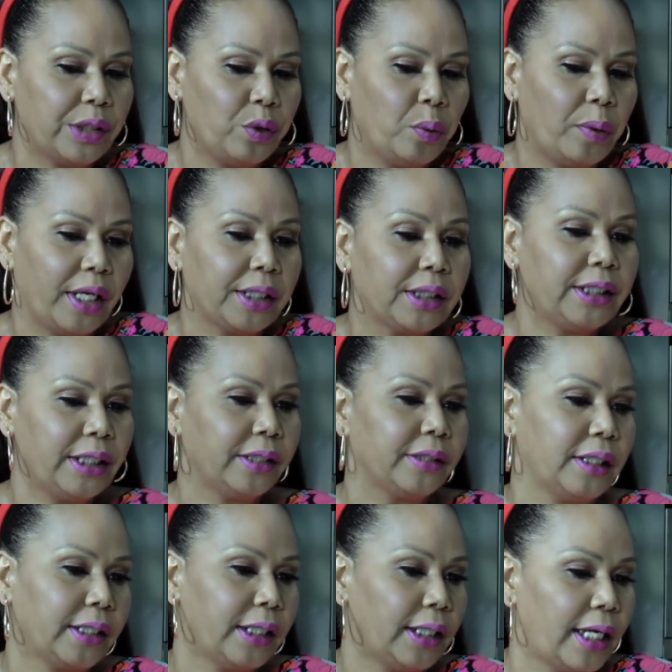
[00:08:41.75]
see where I can take
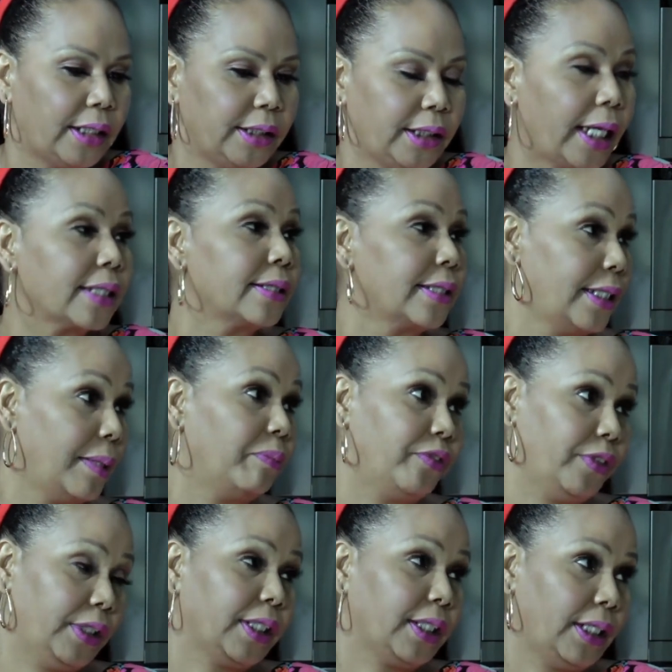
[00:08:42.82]
Nikki Land, the next step for
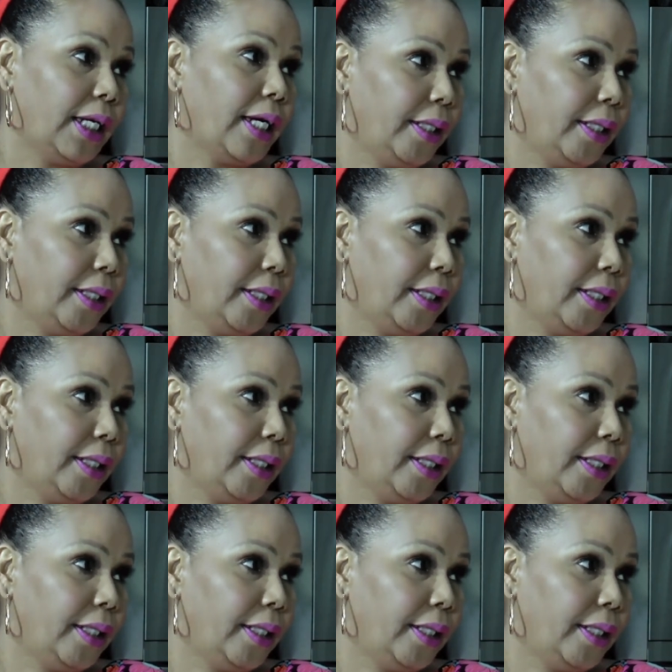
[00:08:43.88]
Nikki